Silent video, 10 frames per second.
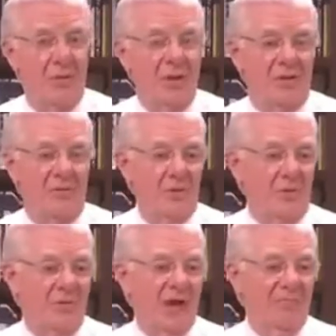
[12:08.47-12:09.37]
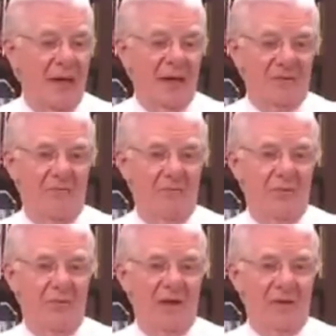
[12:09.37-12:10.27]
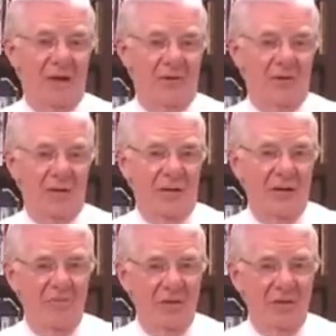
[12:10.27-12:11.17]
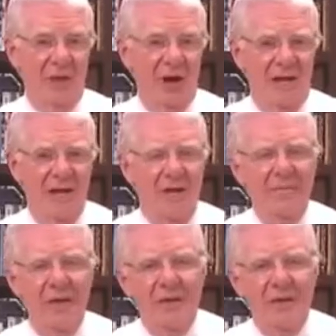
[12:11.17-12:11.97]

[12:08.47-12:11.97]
where you can photograph mass and photograph the energy leaving the body,